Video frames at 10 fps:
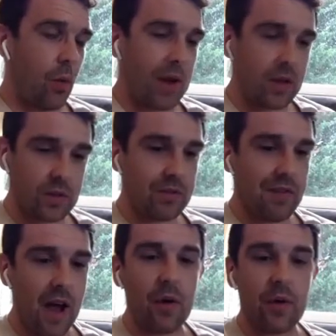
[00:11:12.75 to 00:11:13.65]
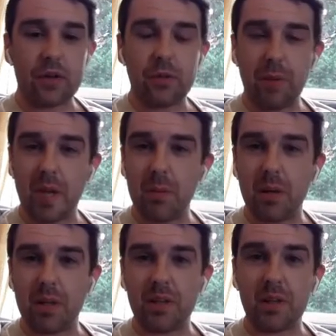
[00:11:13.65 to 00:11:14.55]
went to various
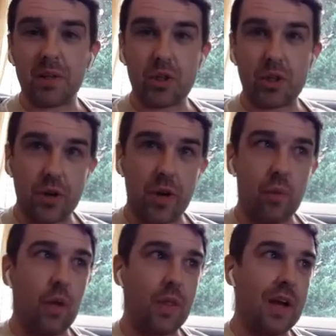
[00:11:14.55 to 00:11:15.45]
people in the industry on what